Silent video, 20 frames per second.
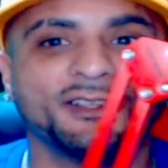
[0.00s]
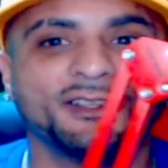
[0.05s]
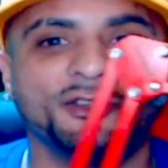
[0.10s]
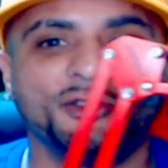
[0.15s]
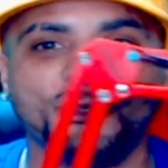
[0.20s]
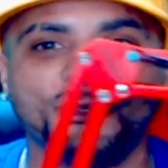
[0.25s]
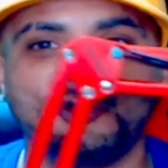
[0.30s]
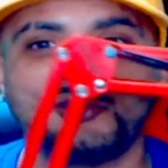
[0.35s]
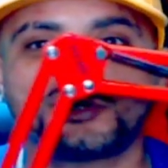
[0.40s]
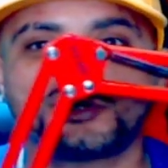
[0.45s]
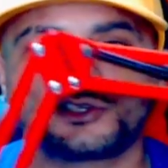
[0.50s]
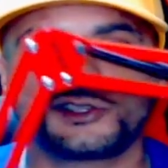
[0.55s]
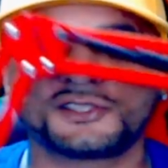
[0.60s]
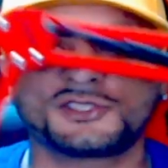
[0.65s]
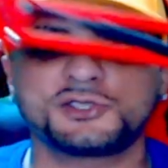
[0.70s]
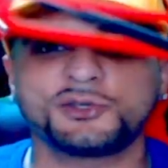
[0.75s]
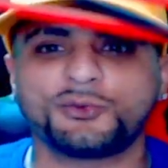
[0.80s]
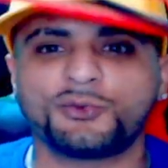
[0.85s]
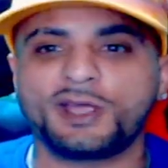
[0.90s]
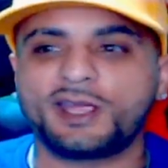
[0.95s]
Neewer is
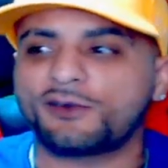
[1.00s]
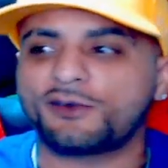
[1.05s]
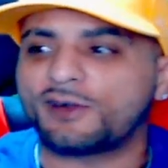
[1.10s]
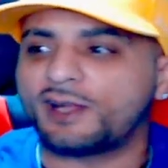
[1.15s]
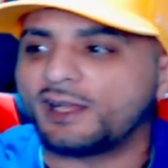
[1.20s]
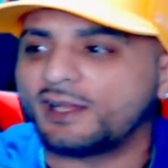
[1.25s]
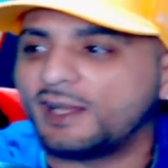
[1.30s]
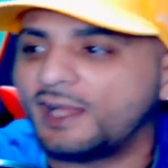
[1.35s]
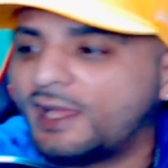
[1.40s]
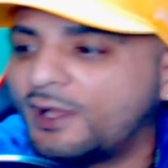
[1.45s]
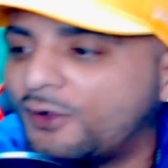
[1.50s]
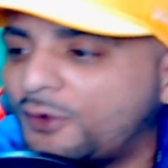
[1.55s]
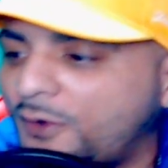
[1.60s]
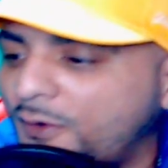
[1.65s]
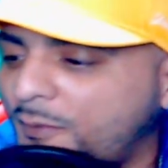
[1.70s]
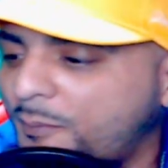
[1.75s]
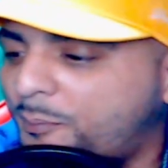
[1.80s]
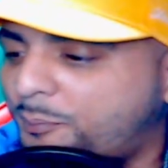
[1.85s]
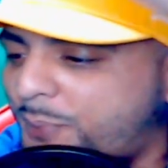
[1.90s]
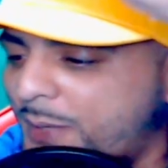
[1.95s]
the way right now.
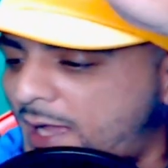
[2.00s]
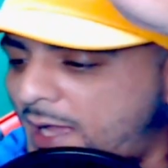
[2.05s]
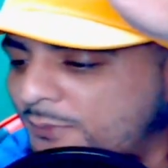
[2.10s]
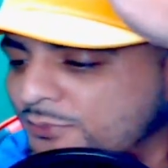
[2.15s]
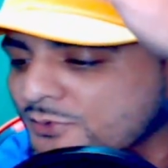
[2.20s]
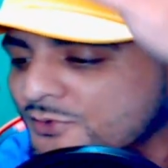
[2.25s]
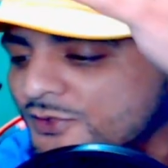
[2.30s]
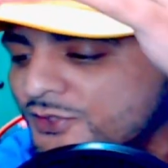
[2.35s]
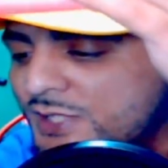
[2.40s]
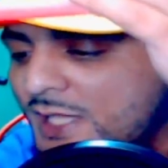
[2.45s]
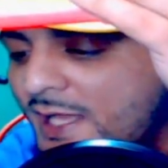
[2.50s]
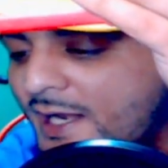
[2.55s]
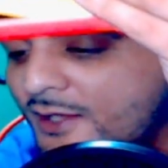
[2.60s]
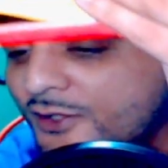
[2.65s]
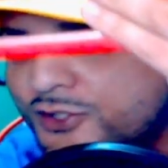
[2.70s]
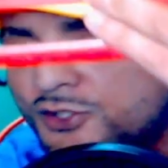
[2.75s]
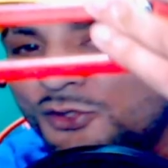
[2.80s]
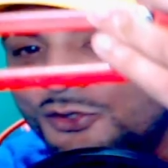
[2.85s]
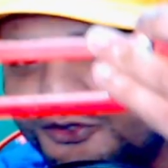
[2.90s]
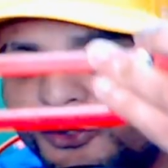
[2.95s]
Pop, shout
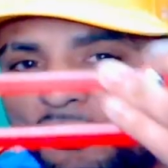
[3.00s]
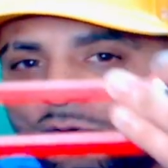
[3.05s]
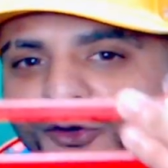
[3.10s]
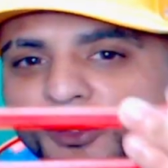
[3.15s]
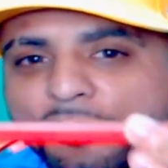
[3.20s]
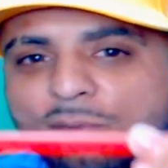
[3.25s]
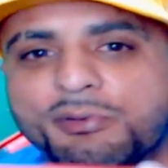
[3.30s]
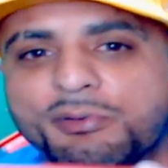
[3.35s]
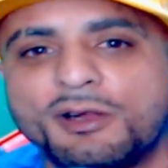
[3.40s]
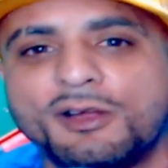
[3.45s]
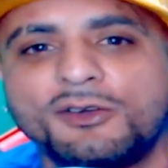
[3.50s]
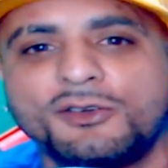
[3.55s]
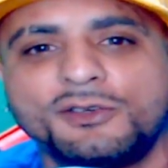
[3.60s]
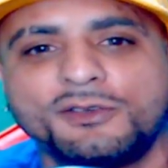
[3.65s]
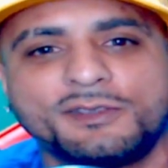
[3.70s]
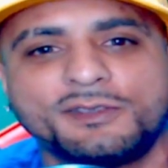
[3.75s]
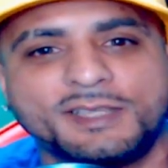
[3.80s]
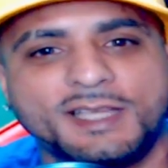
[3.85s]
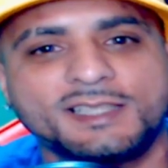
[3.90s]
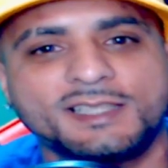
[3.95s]
out to Neewer, bro.
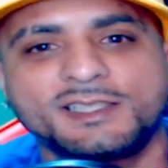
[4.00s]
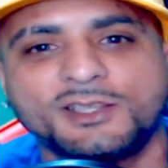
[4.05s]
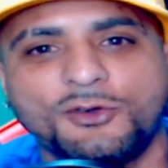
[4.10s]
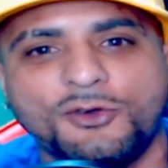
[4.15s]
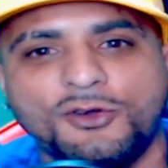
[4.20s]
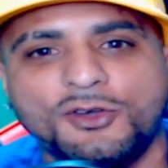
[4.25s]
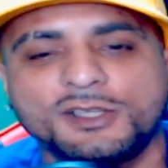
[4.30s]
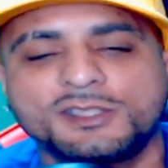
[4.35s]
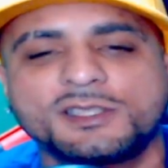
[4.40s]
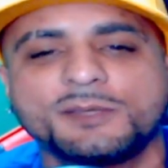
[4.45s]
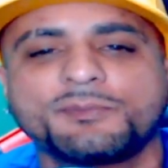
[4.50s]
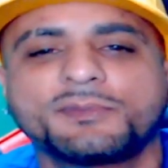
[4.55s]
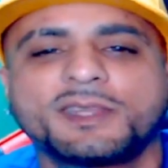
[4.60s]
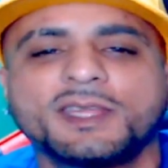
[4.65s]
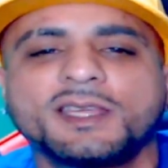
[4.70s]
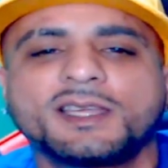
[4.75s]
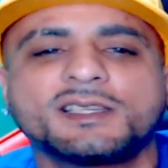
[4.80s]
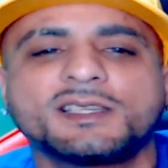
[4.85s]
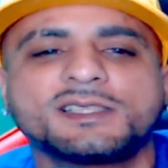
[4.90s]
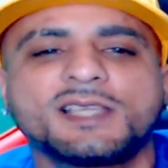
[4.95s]
That's the awesome
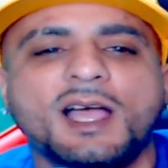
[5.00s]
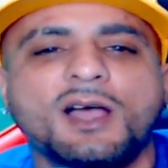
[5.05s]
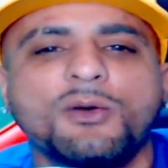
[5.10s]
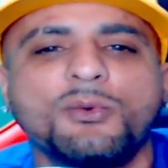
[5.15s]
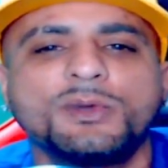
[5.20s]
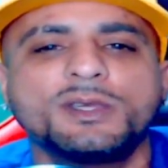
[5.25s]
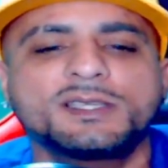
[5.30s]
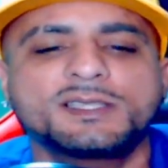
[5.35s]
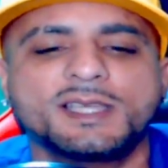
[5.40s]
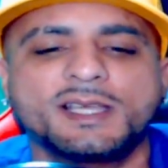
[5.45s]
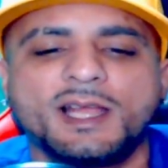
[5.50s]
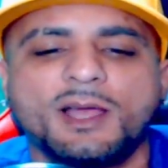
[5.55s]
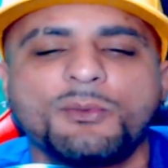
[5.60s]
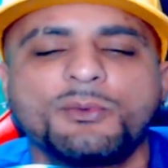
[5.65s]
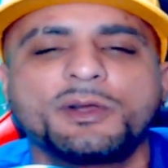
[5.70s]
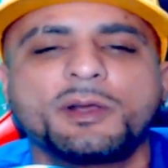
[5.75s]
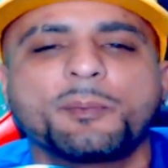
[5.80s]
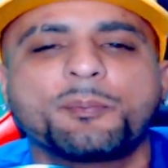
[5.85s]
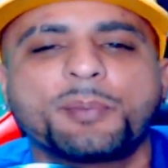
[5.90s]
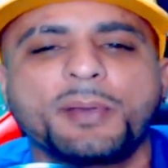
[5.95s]
thing, because I always said I
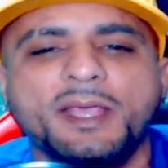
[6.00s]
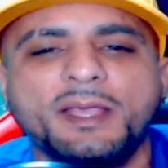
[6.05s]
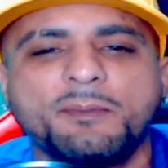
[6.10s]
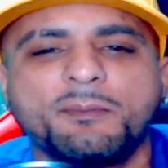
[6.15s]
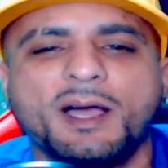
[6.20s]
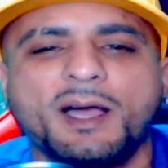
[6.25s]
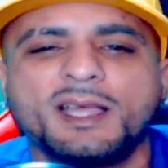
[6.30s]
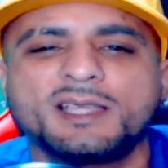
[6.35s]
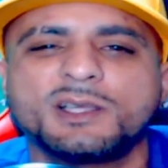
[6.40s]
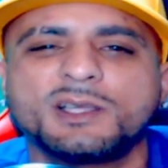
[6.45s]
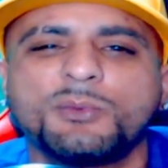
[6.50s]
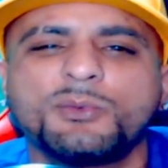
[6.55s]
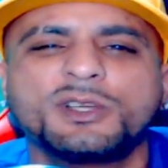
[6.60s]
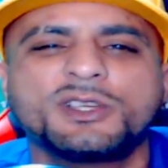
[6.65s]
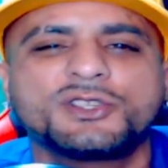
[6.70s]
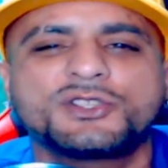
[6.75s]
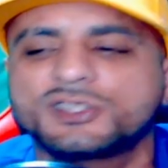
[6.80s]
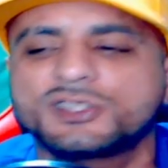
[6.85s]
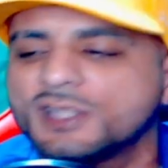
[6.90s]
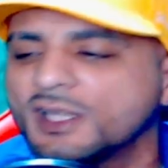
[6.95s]
want to paint mines. I want
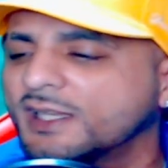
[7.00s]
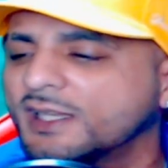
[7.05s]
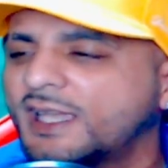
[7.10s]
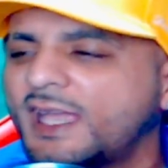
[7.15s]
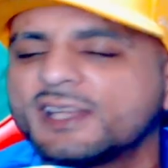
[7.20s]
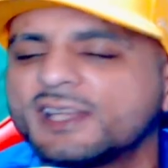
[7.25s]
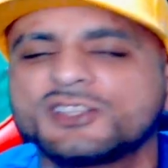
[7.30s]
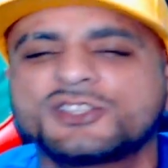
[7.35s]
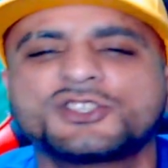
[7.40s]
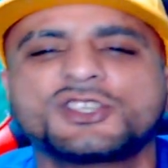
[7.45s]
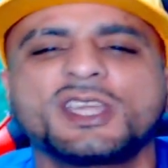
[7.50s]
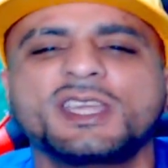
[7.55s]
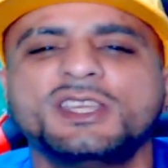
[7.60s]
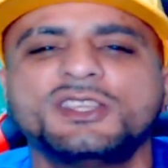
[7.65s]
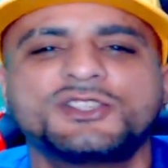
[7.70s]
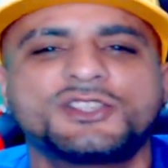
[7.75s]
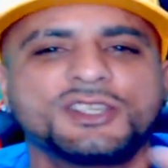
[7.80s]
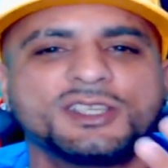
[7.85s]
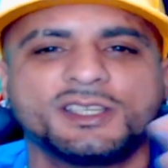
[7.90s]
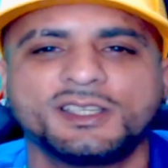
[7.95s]
to, something got to
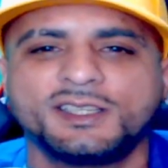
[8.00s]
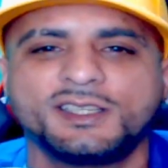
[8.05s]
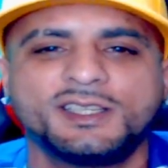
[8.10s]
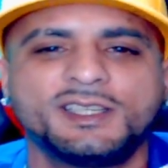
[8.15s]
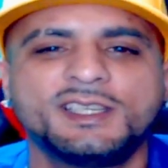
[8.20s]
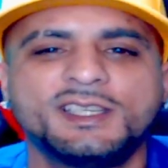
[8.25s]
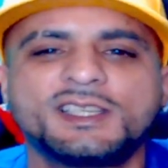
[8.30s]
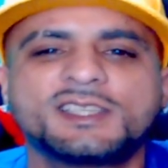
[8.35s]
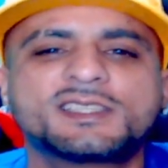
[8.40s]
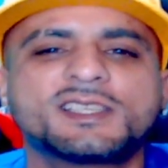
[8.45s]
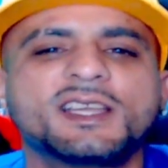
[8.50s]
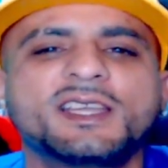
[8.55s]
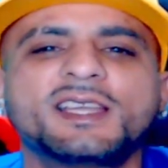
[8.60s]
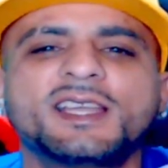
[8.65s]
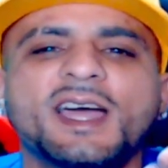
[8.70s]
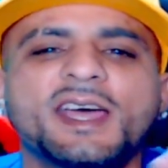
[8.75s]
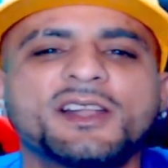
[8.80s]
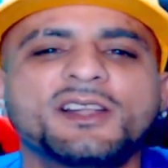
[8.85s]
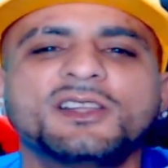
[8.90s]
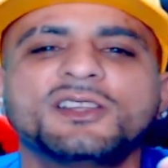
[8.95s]
change here. Something
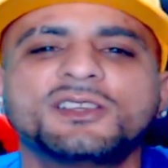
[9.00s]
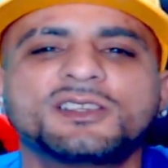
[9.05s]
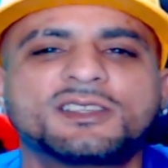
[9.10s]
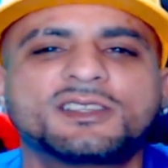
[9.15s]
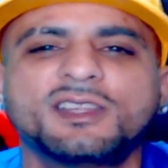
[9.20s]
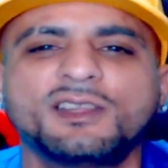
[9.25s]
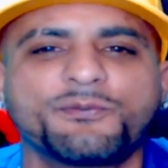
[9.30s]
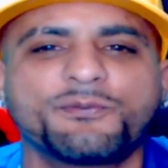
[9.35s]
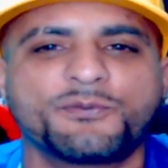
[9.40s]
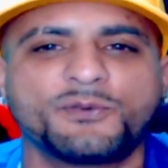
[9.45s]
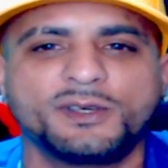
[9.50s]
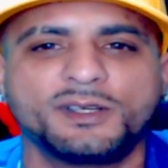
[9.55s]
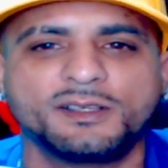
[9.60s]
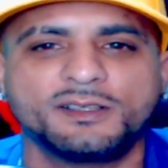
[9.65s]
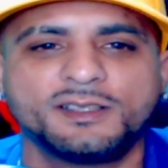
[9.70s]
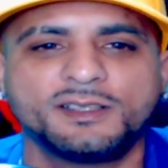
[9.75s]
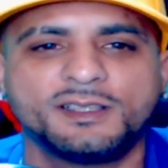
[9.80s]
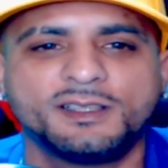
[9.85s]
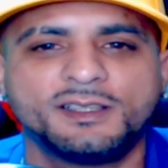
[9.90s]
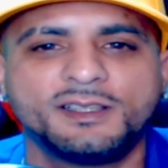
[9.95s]
got to look different.
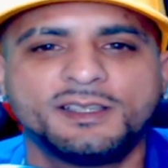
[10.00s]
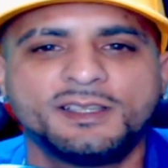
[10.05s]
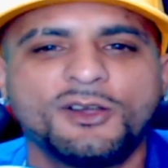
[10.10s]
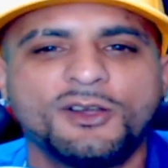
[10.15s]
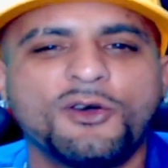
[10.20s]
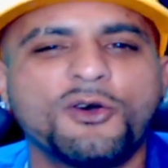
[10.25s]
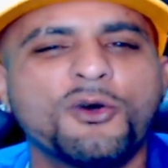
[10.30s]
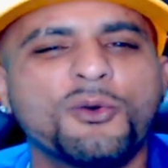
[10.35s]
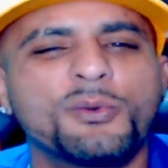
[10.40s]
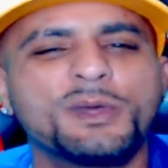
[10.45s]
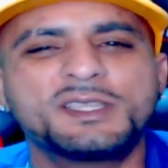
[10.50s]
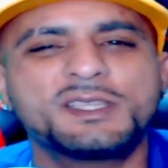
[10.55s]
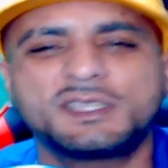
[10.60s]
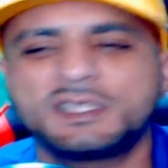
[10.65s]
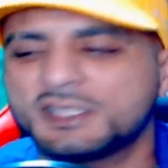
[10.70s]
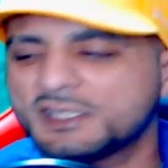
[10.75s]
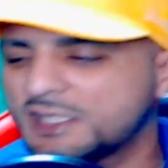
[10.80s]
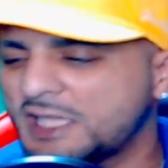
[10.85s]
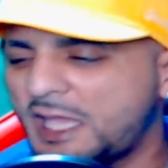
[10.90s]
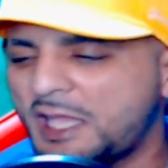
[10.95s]
Always
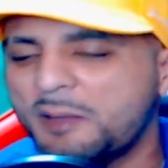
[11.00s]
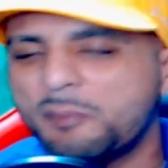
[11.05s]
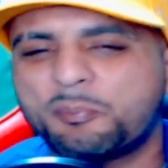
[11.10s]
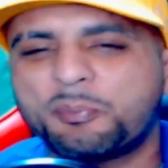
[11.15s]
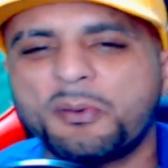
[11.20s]
the same